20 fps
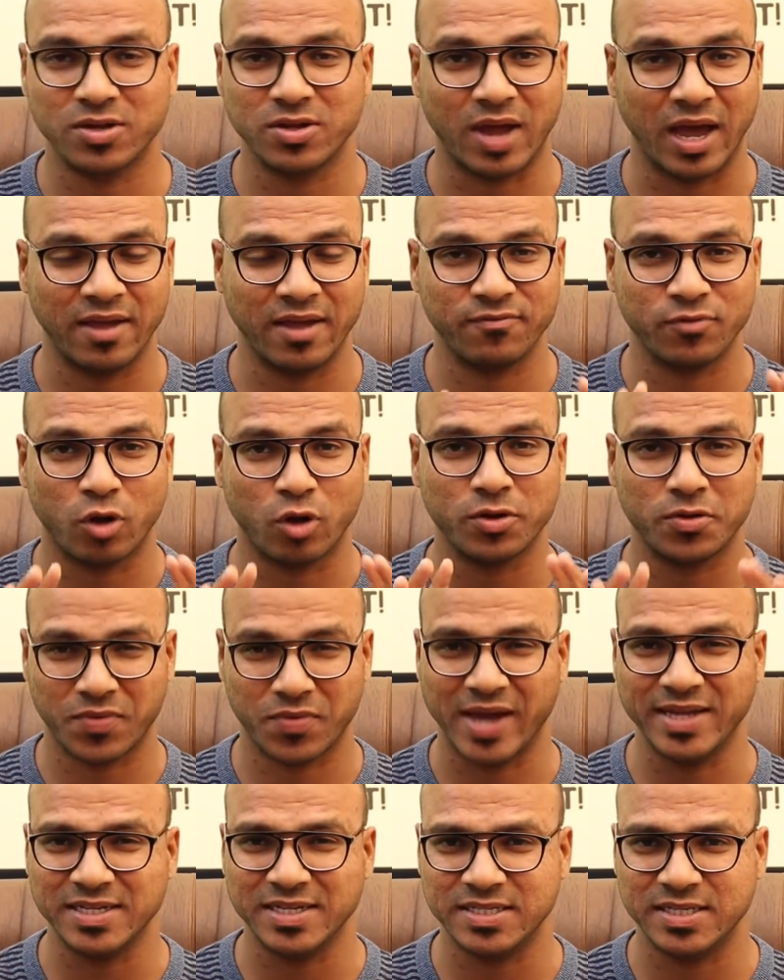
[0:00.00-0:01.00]
I have not
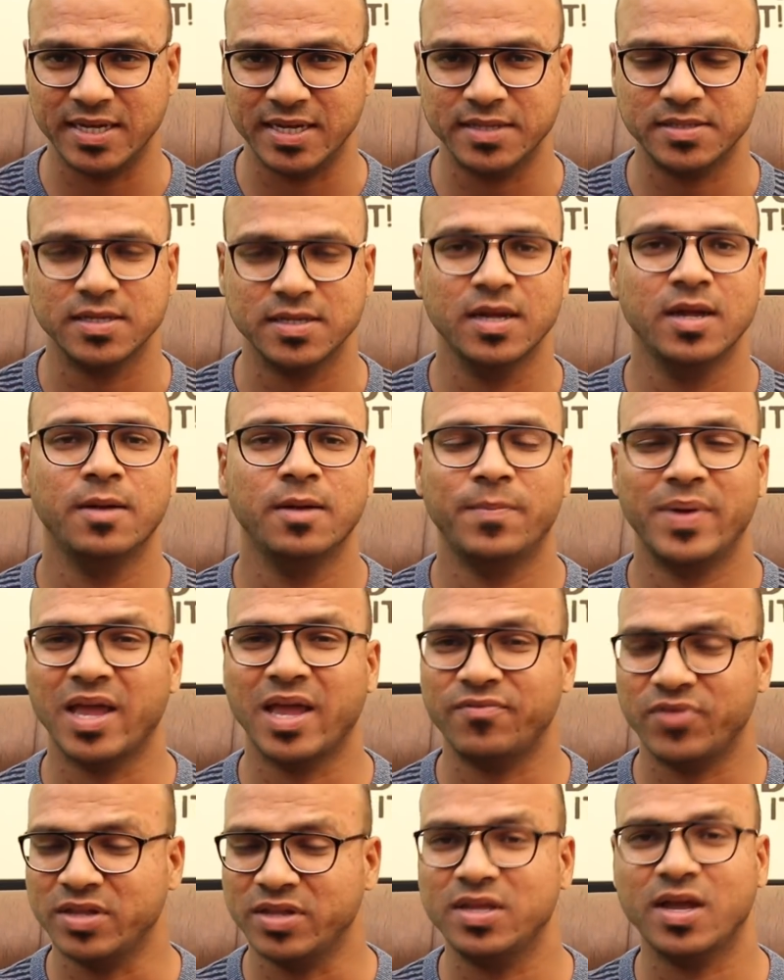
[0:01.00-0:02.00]
tried it yet, but
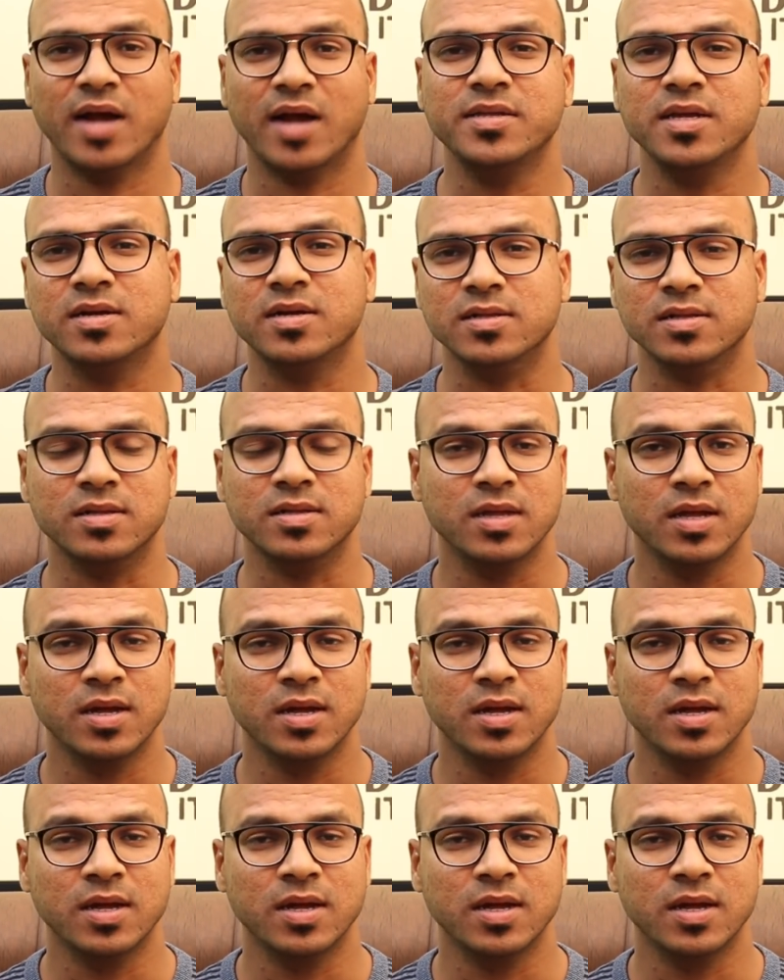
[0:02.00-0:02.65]
I've read the article.